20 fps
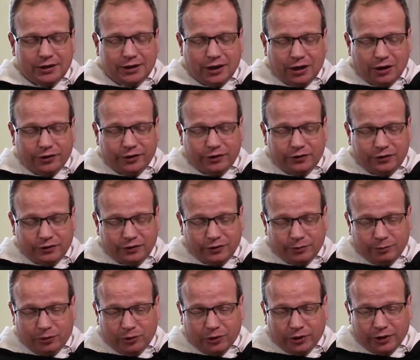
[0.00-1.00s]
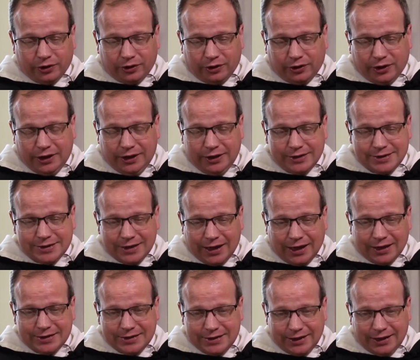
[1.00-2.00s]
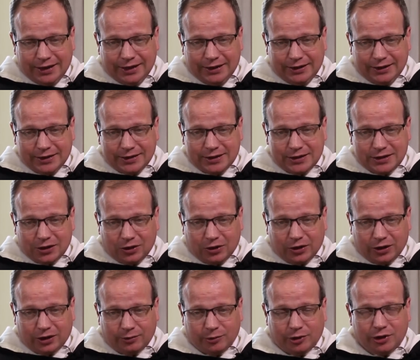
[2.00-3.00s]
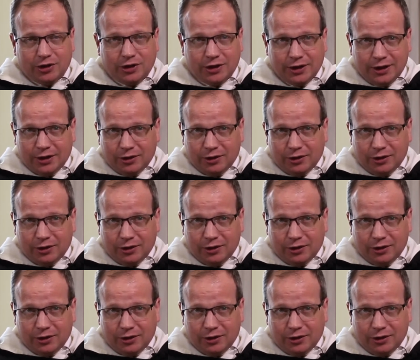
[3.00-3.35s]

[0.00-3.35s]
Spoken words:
Now, this is important. He's not saying this argument